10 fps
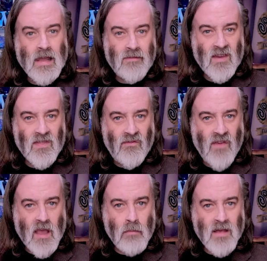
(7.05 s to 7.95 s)
leaving the
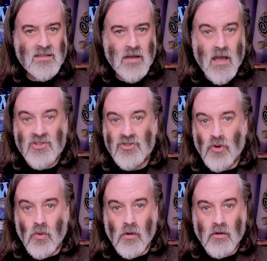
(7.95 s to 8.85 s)
fake mustache
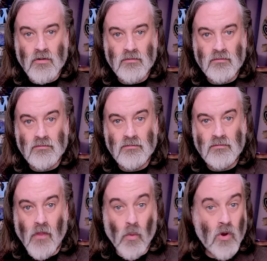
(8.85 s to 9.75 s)
store.
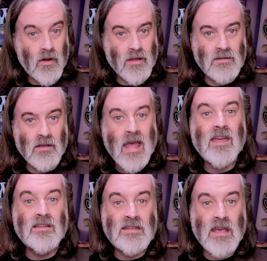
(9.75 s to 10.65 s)
The word is
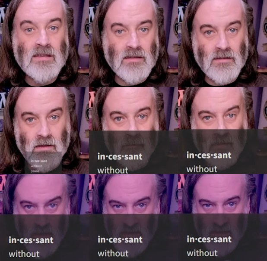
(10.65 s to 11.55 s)
incessant.
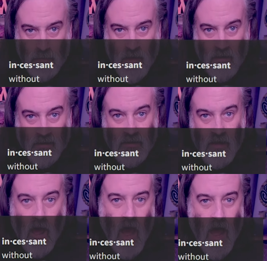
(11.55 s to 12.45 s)
It is spelled